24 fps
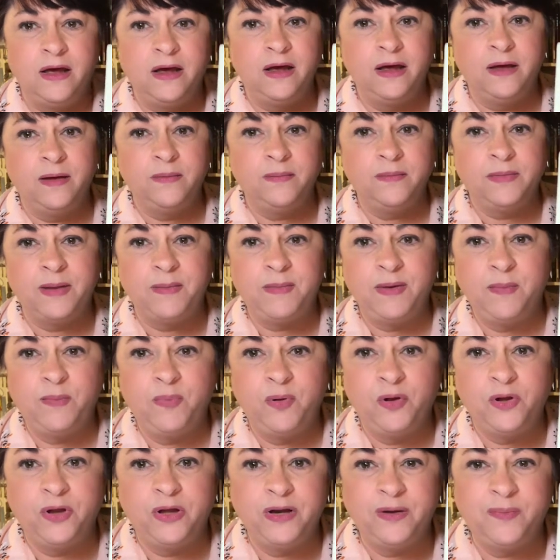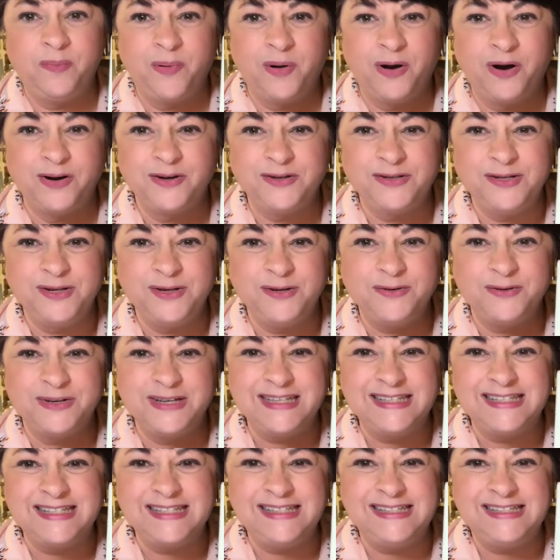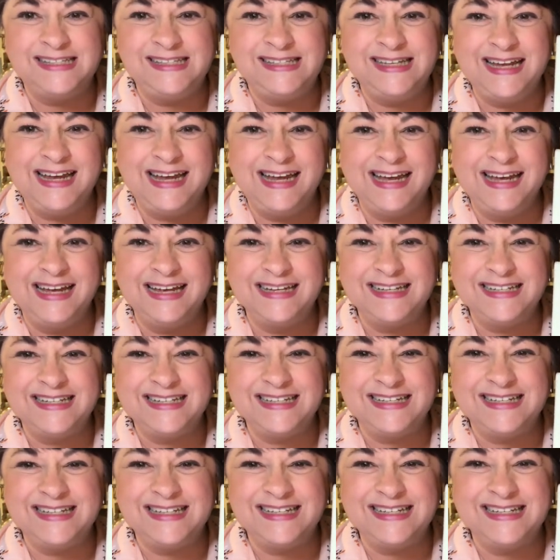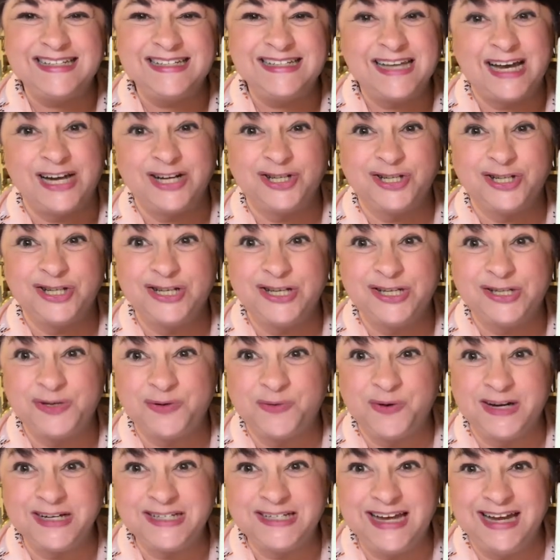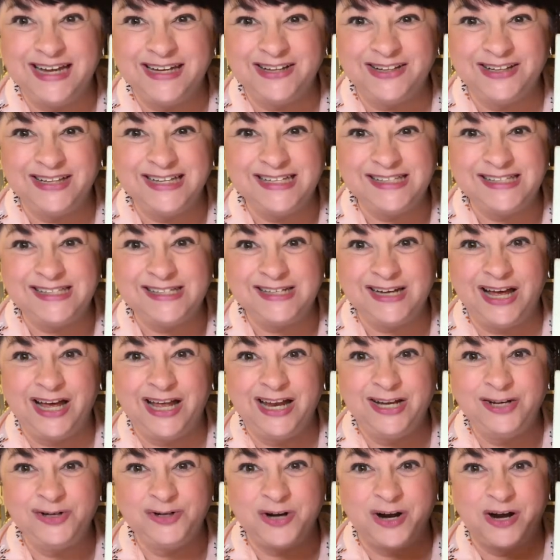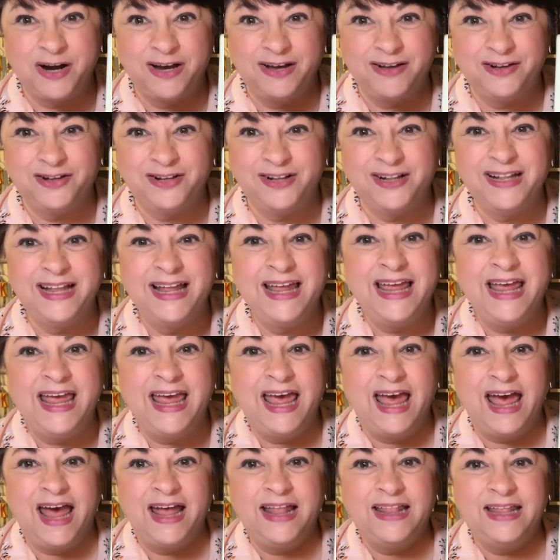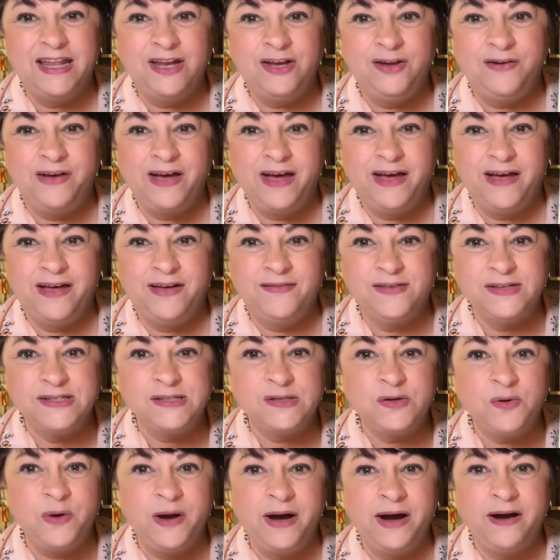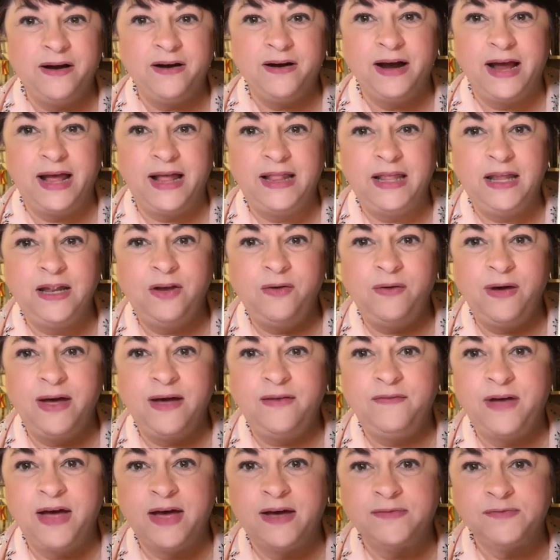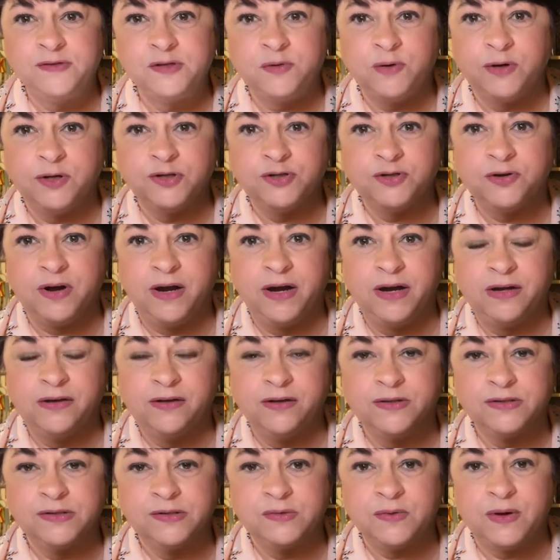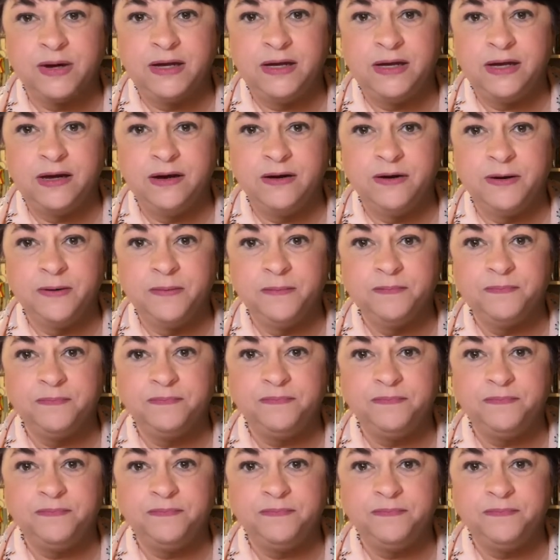Let me pull it apart so you can see it. It's actually just a rectangle. It's not a triangle. And then you have a square, and then you have half square triangles right here.